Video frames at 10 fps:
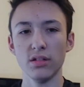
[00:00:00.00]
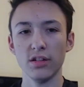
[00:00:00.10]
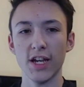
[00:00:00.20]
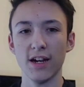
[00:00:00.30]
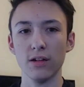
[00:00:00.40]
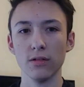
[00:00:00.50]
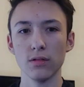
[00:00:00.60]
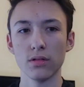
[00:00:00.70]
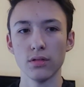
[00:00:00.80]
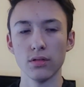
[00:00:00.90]
Now,
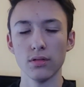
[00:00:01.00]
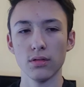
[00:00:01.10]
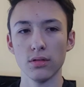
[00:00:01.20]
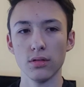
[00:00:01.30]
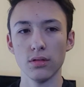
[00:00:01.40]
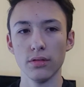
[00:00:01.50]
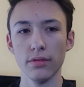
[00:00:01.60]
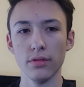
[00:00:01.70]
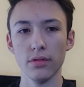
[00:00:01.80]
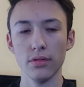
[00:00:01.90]

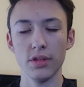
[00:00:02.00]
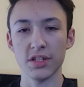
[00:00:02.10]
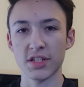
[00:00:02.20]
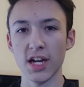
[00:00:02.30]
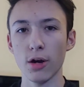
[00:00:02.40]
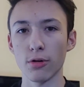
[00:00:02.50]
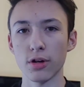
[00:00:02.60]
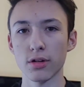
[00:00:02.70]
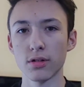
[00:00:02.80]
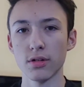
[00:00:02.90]
this tower
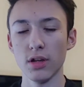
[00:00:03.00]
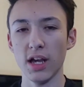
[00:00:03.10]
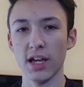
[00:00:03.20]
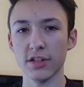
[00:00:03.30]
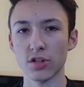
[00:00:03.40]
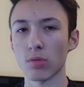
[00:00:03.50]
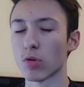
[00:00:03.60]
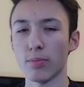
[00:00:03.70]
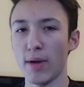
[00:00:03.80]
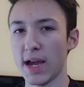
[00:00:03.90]
has no more
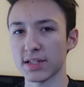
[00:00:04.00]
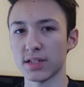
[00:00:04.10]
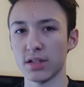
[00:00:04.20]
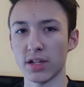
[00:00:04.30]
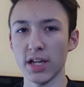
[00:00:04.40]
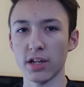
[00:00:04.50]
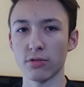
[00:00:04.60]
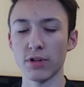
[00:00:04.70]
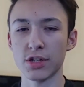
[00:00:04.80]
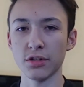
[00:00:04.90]
mass than the cake
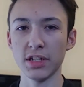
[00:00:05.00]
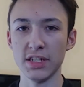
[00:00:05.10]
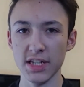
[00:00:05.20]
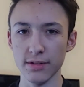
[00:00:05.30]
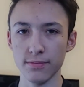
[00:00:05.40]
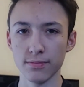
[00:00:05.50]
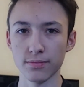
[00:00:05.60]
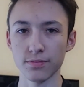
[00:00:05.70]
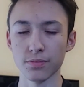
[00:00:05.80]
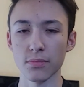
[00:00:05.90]
originally did,
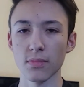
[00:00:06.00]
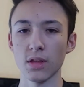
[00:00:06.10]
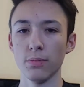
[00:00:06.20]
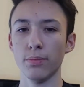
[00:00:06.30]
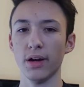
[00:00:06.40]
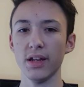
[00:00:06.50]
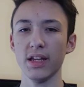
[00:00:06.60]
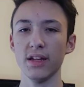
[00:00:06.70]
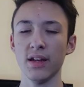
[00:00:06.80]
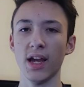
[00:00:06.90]
but
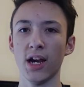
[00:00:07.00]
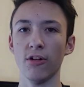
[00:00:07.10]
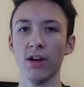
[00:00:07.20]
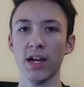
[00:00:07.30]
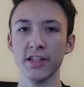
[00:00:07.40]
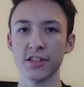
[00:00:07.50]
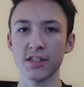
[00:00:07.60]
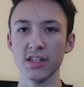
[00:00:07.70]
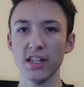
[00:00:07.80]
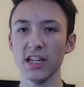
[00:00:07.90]
it now has
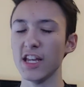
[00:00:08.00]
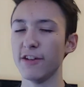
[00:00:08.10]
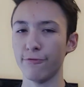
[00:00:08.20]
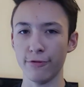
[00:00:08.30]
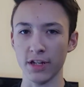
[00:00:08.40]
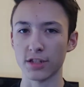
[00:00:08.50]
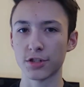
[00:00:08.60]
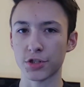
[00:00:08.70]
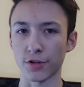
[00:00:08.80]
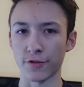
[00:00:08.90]
infinite
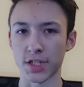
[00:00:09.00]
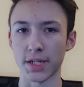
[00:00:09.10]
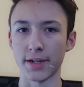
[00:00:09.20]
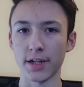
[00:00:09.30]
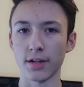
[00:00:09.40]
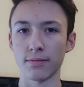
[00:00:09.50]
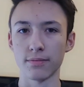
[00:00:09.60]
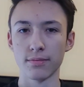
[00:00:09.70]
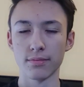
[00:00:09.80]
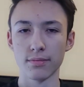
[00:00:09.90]
surface area.
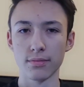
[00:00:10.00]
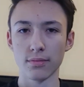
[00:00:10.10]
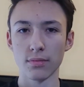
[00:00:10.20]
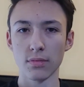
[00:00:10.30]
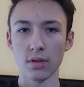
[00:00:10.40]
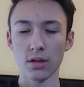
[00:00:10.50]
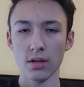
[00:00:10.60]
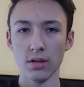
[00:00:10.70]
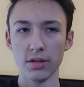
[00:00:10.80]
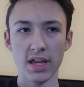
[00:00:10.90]

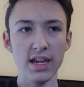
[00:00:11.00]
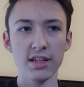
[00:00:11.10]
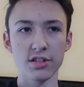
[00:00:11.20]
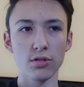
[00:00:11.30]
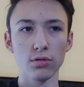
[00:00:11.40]
The cake is no